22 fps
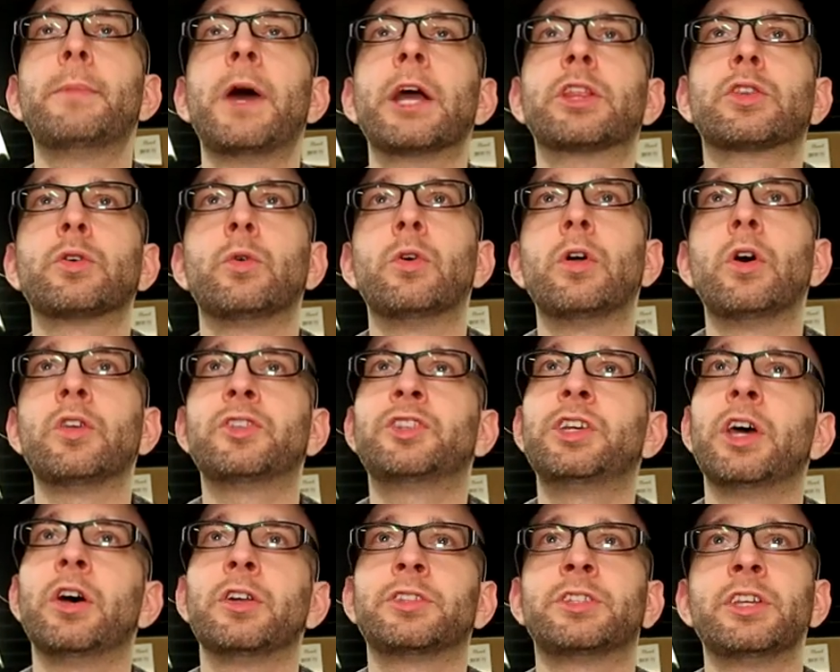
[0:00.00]
make the rules
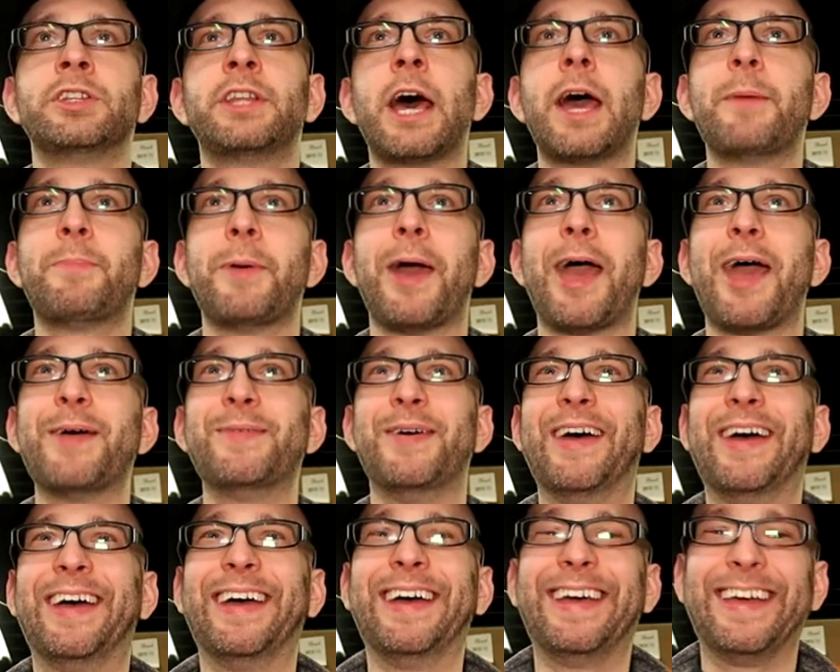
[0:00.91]
here today,
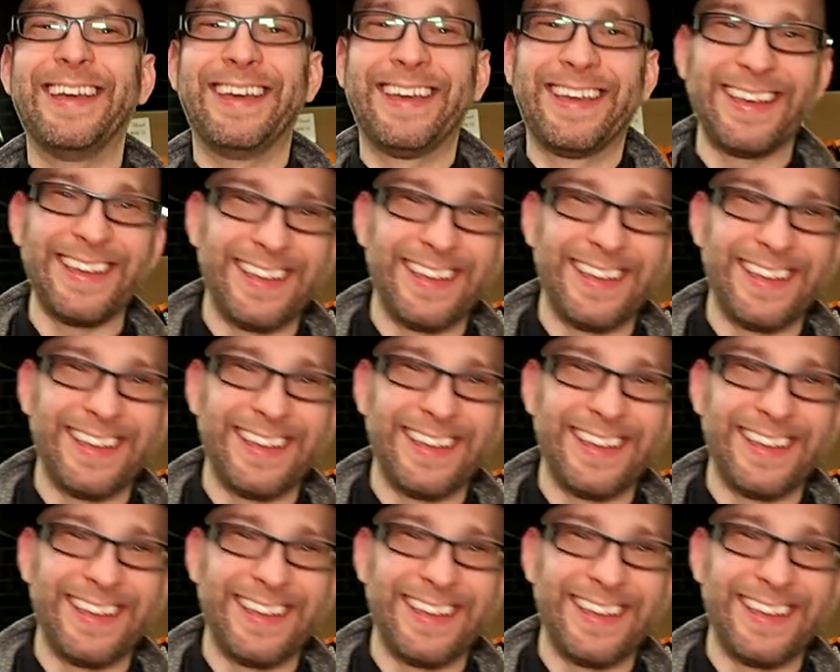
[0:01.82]
baby.